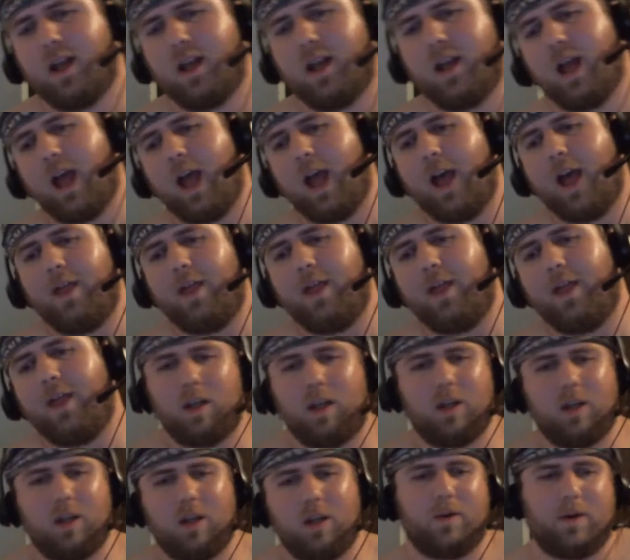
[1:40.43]
and then
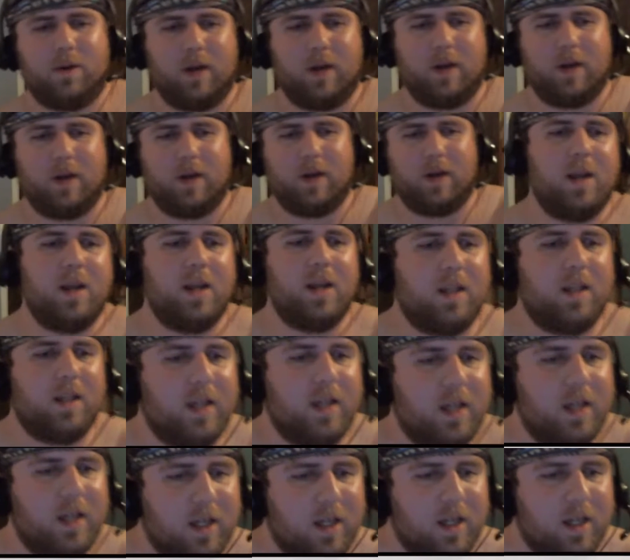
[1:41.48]
you
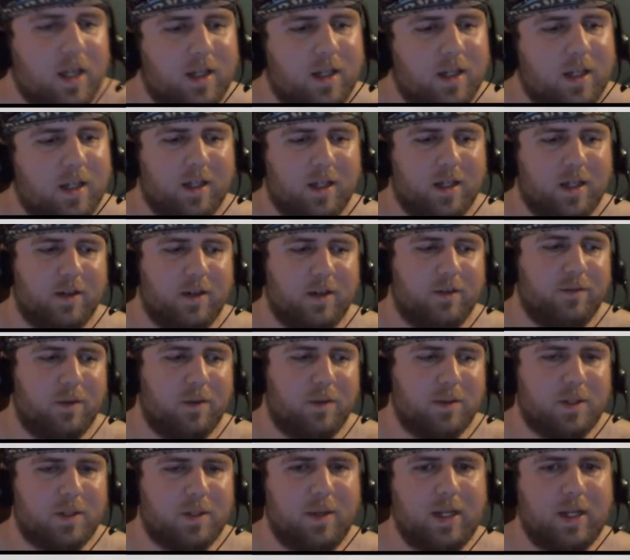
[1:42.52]
immediately
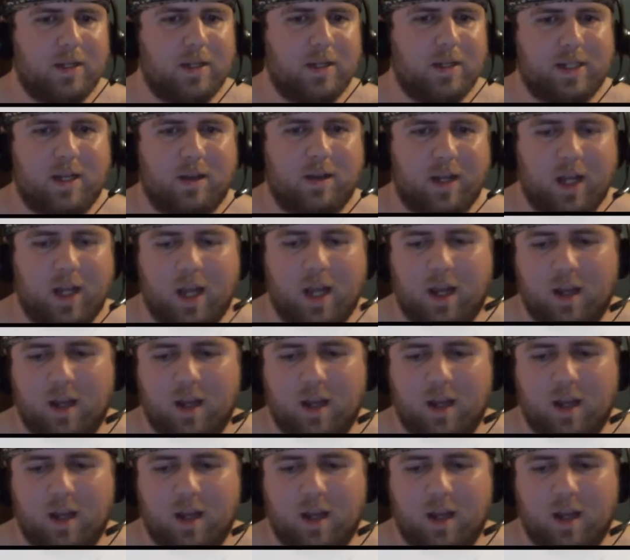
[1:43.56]
vote somebody else out again.